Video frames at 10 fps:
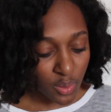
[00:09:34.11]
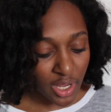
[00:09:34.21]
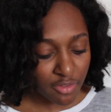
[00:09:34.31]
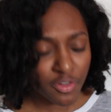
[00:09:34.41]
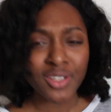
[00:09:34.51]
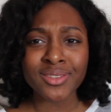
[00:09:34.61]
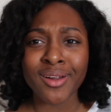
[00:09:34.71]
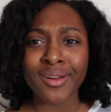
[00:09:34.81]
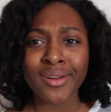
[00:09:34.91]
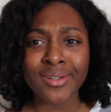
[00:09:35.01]
when I first
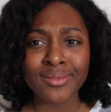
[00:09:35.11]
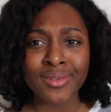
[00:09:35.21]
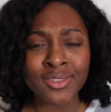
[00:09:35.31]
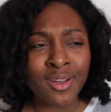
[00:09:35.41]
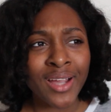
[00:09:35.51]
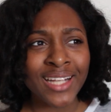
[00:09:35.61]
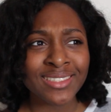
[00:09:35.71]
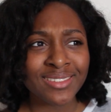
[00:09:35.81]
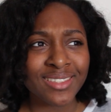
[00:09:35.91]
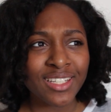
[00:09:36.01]
heard the song, I
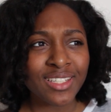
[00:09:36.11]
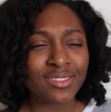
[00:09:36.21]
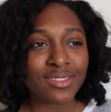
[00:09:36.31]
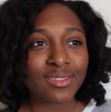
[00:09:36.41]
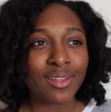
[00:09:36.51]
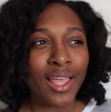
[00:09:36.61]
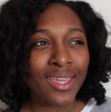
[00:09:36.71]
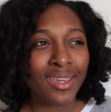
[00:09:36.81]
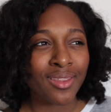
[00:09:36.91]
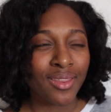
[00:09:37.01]
didn't
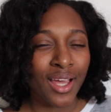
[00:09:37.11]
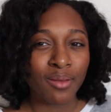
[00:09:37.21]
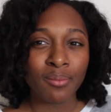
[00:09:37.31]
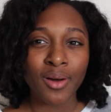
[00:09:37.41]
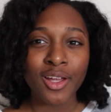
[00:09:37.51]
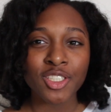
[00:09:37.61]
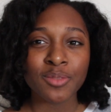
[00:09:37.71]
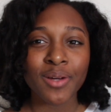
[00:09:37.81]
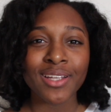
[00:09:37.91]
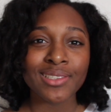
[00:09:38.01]
like it that
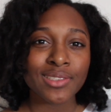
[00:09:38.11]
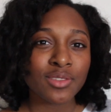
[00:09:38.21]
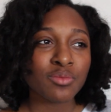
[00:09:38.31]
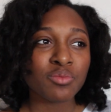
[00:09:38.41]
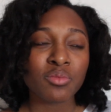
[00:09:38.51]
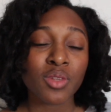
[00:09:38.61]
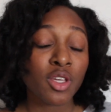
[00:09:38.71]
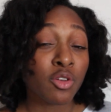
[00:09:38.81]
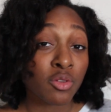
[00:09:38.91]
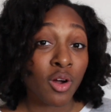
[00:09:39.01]
much, but
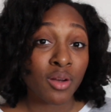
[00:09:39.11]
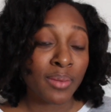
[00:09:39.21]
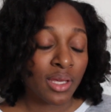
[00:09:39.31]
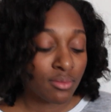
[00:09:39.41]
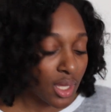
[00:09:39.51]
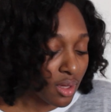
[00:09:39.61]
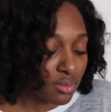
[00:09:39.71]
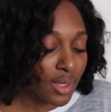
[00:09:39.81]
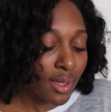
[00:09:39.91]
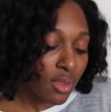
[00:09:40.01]
grew on me like
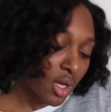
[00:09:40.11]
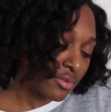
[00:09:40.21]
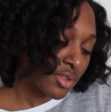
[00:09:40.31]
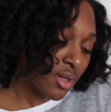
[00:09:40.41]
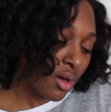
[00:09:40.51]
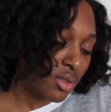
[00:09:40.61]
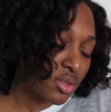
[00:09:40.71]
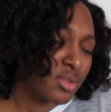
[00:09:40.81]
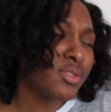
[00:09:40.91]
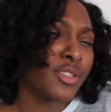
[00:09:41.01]
like a lot of
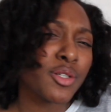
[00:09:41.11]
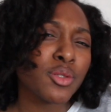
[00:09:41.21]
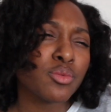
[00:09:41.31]
songs do.